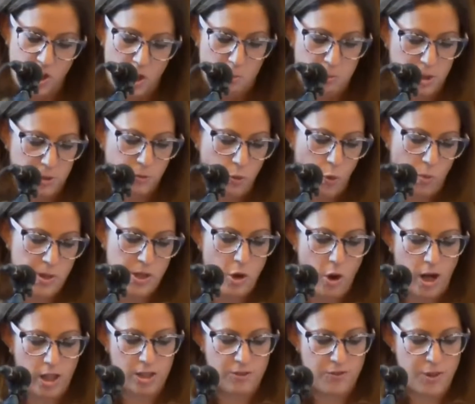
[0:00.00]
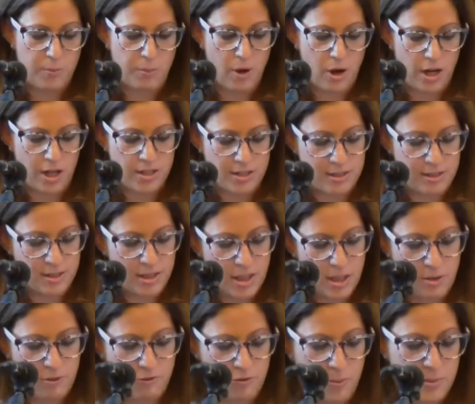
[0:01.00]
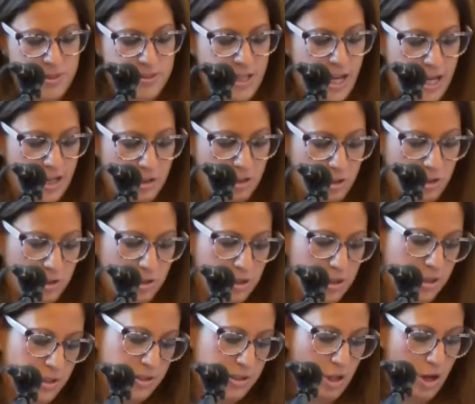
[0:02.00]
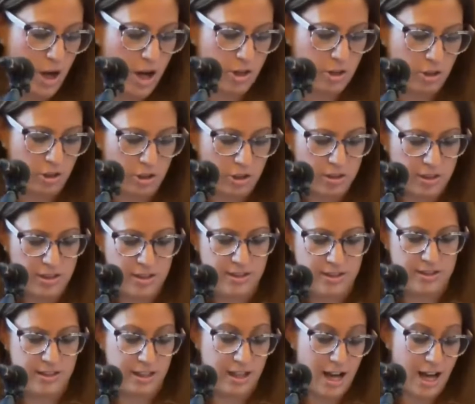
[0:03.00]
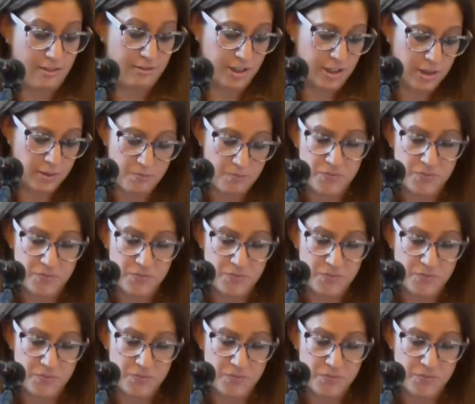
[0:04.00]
performing all of the parts from Seidel to Huddle to Chava.